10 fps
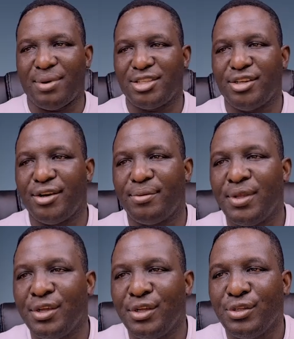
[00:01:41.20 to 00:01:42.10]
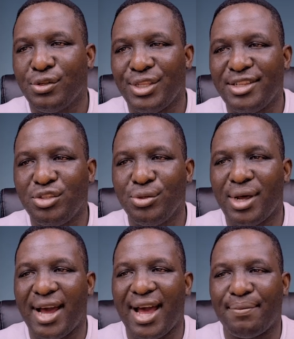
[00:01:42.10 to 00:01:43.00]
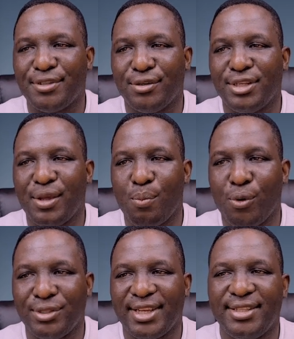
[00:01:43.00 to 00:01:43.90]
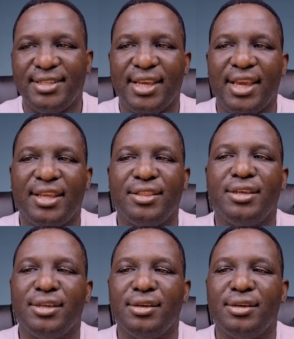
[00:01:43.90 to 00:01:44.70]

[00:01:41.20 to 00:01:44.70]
material. So these two are absolutely important in